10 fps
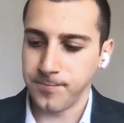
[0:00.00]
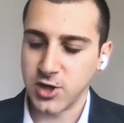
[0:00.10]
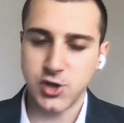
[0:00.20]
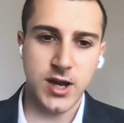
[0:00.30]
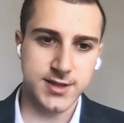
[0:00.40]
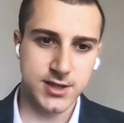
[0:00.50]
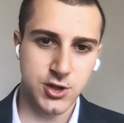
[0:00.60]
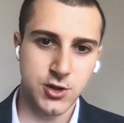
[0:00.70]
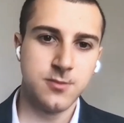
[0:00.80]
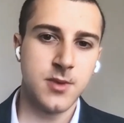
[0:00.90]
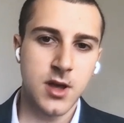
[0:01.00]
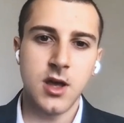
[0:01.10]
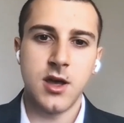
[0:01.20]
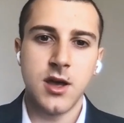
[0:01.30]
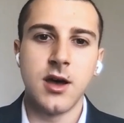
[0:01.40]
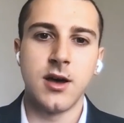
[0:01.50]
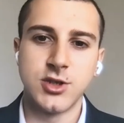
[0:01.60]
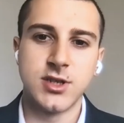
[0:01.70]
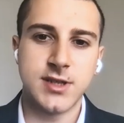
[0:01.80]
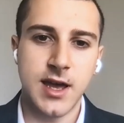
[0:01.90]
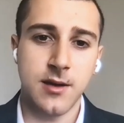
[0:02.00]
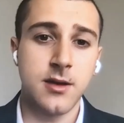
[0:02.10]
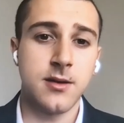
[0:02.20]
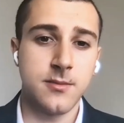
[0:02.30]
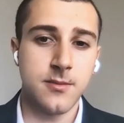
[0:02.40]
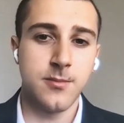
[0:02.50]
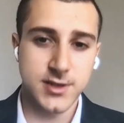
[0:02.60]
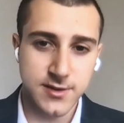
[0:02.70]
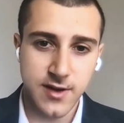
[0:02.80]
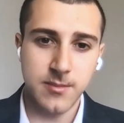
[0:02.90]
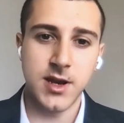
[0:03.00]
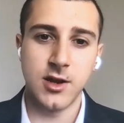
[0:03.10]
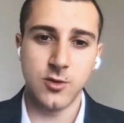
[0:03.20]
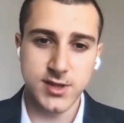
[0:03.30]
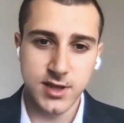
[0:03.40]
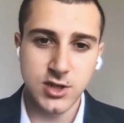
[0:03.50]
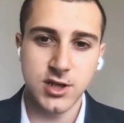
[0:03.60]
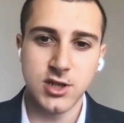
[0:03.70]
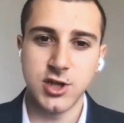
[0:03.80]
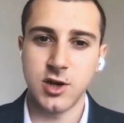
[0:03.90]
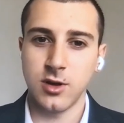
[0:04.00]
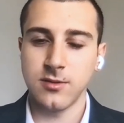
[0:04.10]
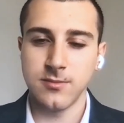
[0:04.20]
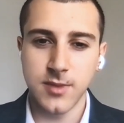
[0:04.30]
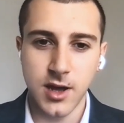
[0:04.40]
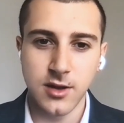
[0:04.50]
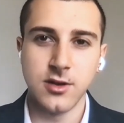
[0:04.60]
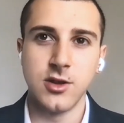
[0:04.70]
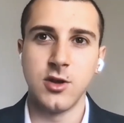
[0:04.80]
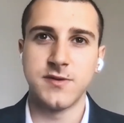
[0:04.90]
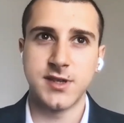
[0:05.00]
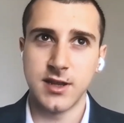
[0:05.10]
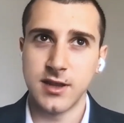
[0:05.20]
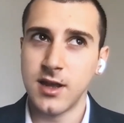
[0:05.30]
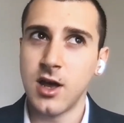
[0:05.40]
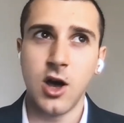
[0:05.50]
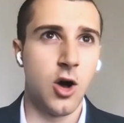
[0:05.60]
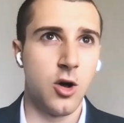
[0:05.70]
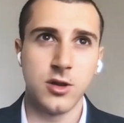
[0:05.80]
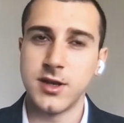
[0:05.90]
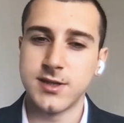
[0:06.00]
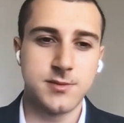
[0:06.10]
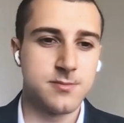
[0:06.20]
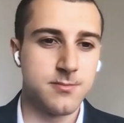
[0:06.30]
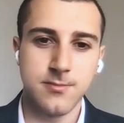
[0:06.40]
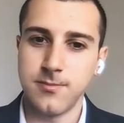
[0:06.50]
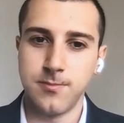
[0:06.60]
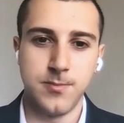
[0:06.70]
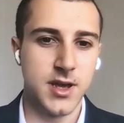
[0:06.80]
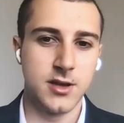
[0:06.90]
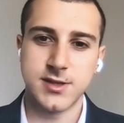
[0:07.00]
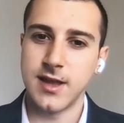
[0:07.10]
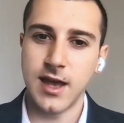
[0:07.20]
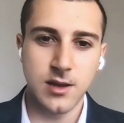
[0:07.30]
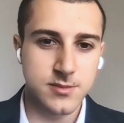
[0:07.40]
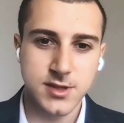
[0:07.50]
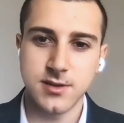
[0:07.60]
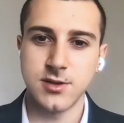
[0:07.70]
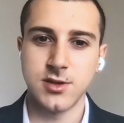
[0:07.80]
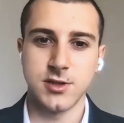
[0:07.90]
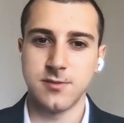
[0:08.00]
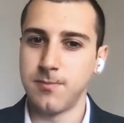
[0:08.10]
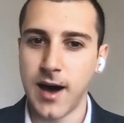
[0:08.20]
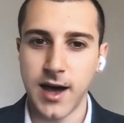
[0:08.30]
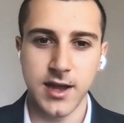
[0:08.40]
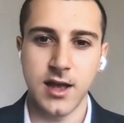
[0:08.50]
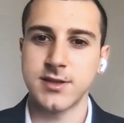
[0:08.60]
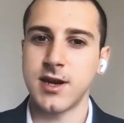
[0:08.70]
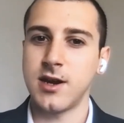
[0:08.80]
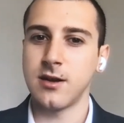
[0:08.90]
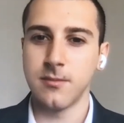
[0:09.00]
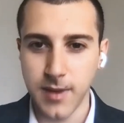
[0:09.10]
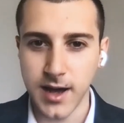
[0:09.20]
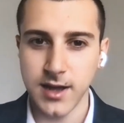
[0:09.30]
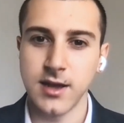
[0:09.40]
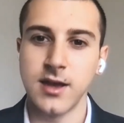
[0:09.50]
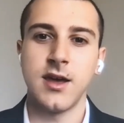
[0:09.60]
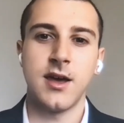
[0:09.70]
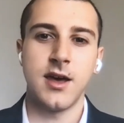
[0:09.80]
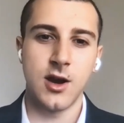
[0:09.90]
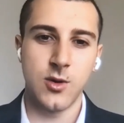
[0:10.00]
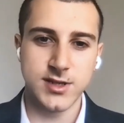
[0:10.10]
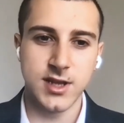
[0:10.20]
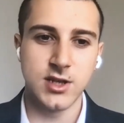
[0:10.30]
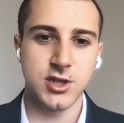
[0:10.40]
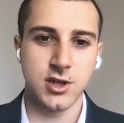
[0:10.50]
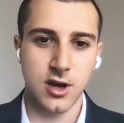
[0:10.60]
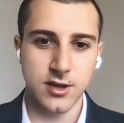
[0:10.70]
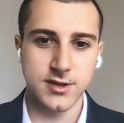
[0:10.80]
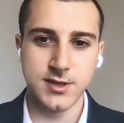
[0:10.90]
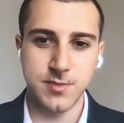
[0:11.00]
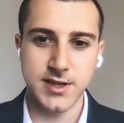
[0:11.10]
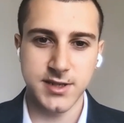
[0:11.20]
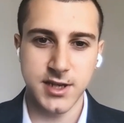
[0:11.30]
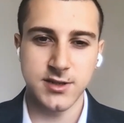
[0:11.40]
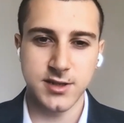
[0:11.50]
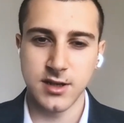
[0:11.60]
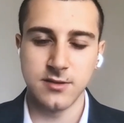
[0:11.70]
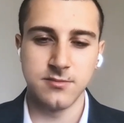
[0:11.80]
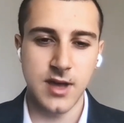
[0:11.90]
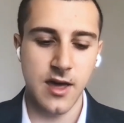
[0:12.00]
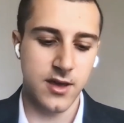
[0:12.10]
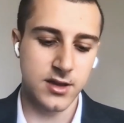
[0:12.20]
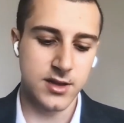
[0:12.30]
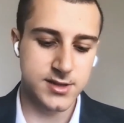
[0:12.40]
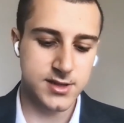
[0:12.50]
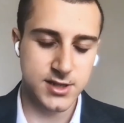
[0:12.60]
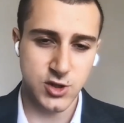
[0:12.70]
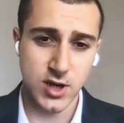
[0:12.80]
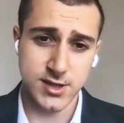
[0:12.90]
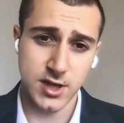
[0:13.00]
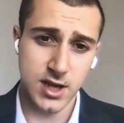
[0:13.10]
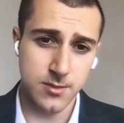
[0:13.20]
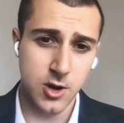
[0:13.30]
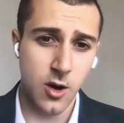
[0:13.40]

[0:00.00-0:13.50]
attracted to. Just like multifamily and residential in general. And you've seen all these biggest names just buying healthcare and buying residential a lot these past years. And I think this trend is going to keep